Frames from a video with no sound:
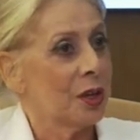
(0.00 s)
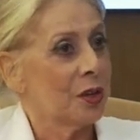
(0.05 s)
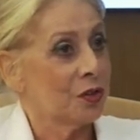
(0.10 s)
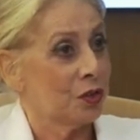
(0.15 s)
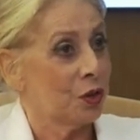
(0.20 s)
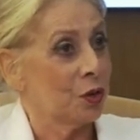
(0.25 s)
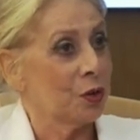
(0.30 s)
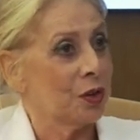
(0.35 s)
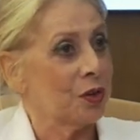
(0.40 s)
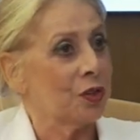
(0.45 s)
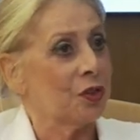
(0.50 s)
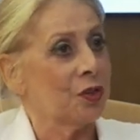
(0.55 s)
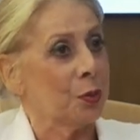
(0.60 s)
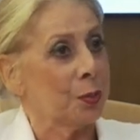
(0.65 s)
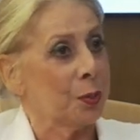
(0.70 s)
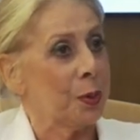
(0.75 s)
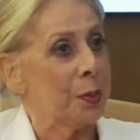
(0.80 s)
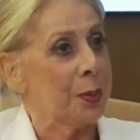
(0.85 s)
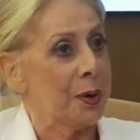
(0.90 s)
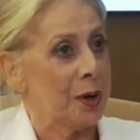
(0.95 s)
students to
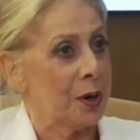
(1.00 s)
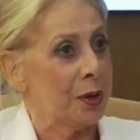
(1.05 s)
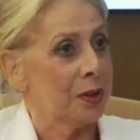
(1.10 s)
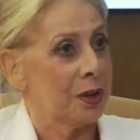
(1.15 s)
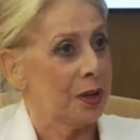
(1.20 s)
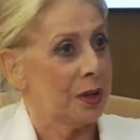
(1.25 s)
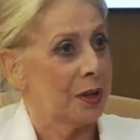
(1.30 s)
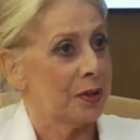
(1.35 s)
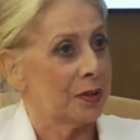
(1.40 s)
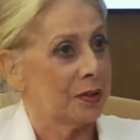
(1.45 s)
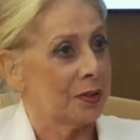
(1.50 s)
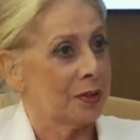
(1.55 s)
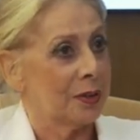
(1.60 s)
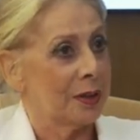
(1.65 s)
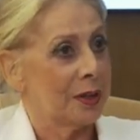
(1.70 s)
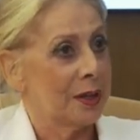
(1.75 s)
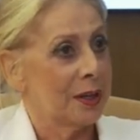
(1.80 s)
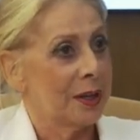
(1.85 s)
prepare things.